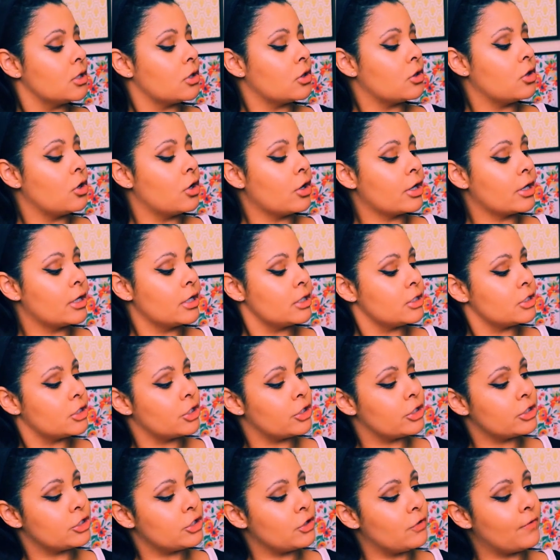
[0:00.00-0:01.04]
look to
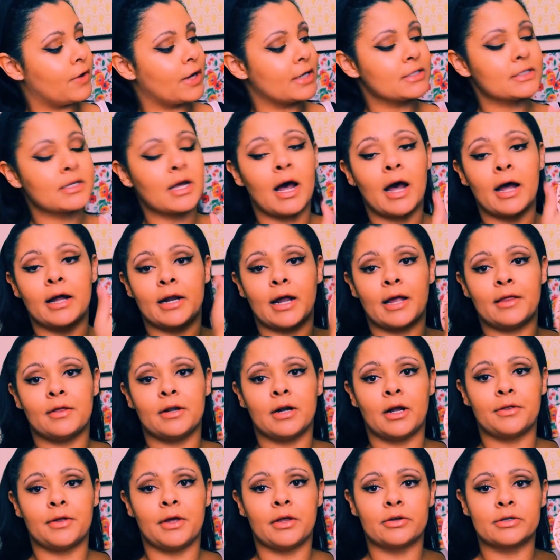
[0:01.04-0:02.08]
the Too Faced side, and
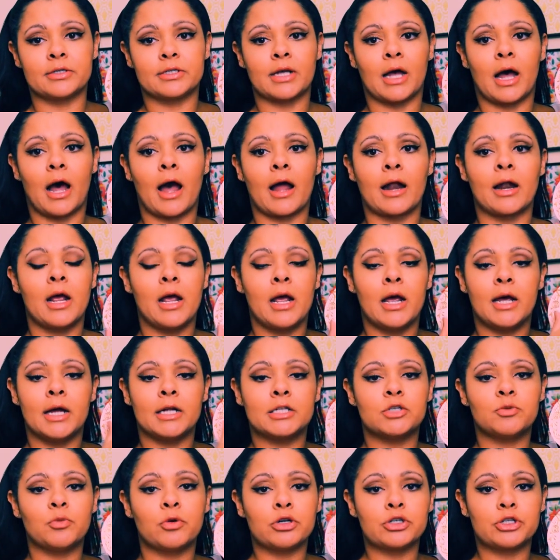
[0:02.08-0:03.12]
then on the other side
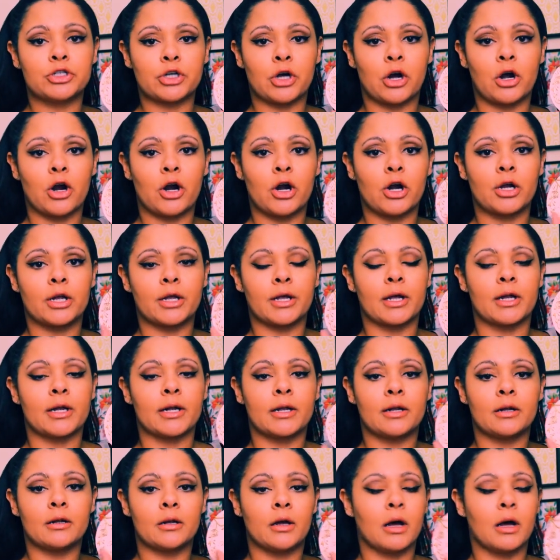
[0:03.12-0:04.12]
it's more dark and